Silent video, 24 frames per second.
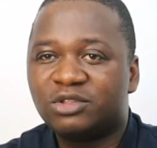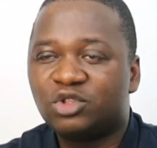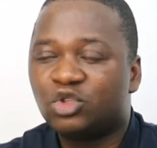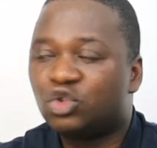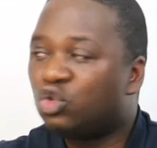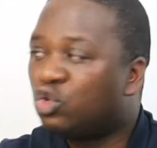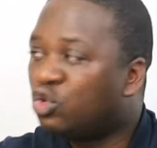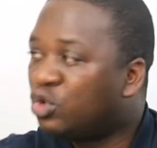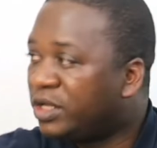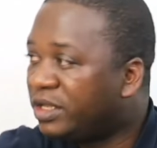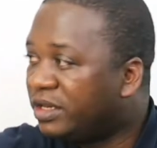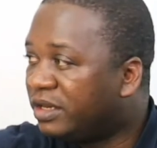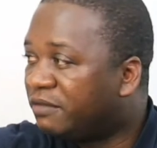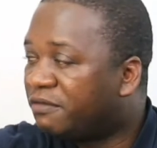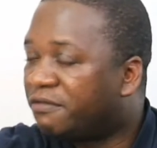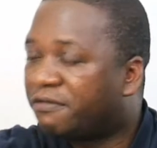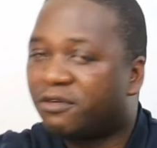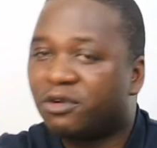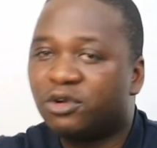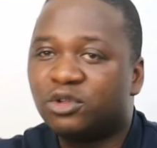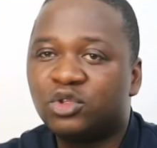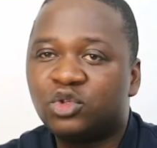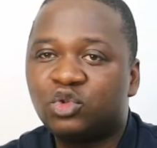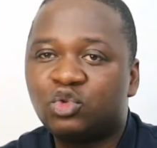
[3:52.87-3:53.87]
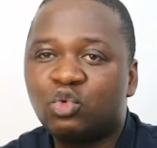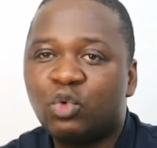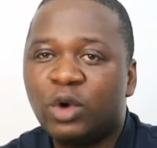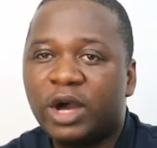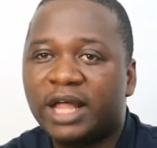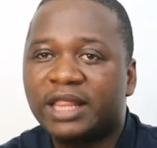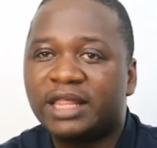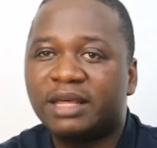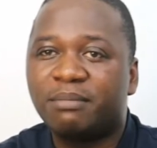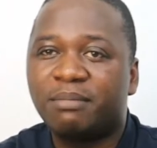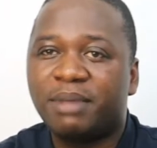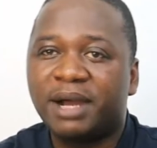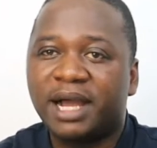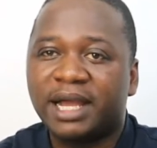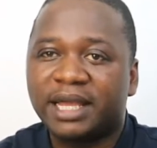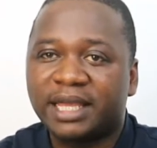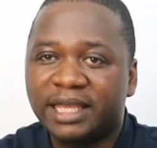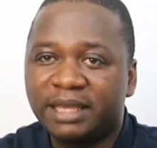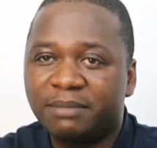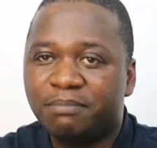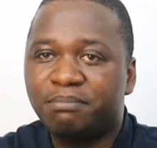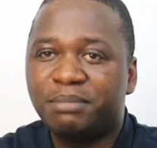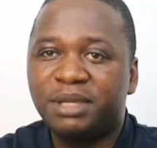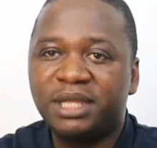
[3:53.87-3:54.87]
2 in the front, 2 at the back,
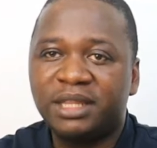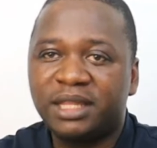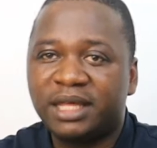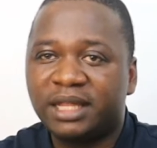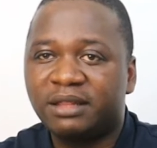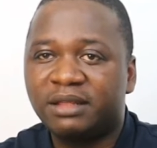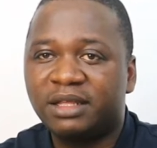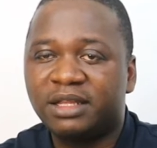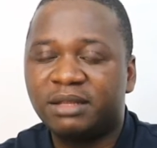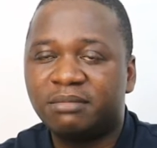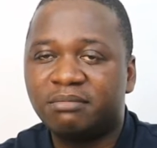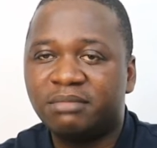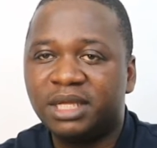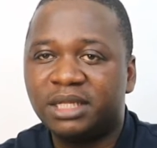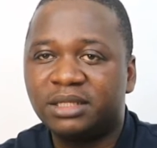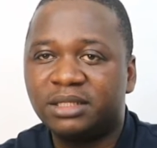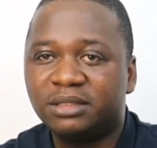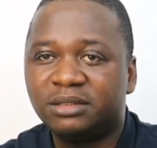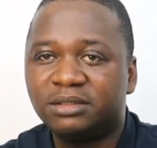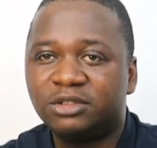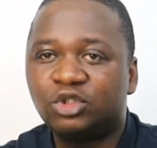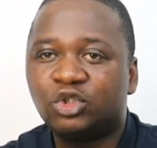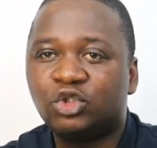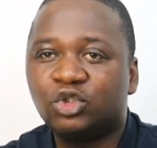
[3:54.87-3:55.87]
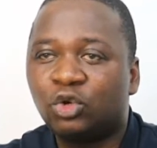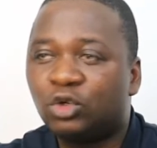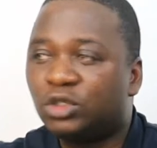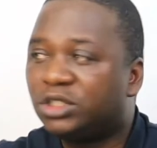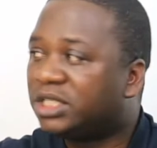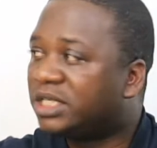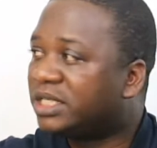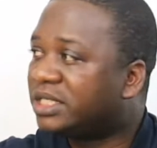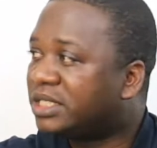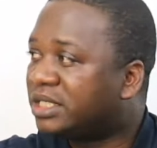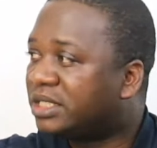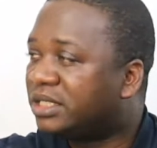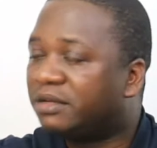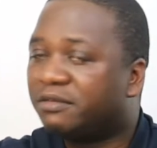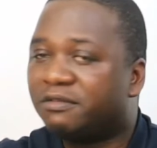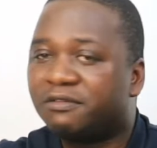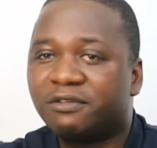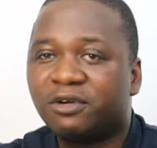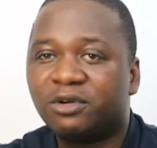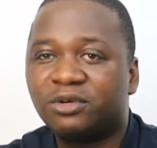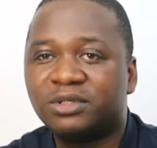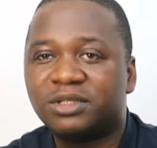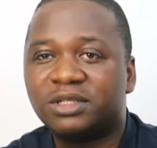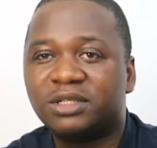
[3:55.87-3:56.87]
him being in the middle, soldiers in the
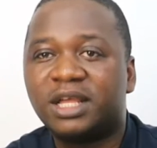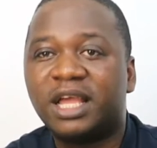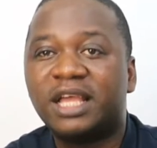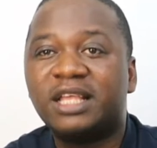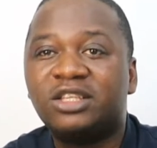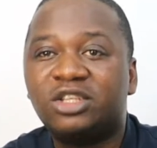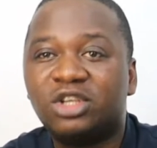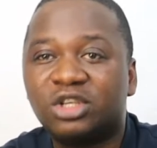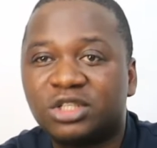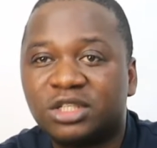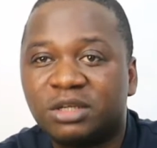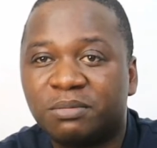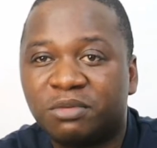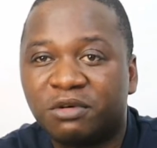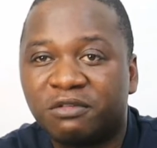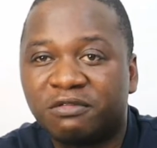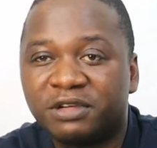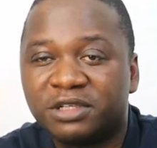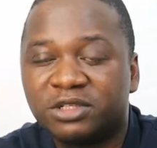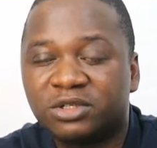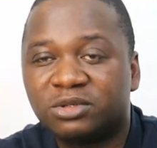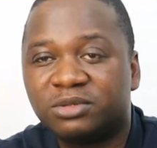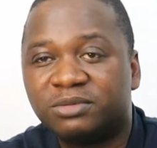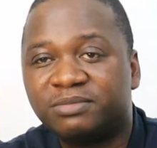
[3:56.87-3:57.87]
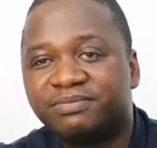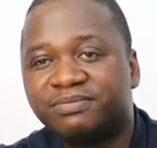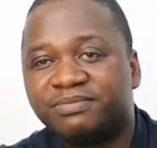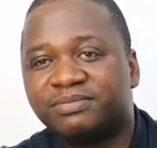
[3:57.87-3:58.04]
front, just a professor.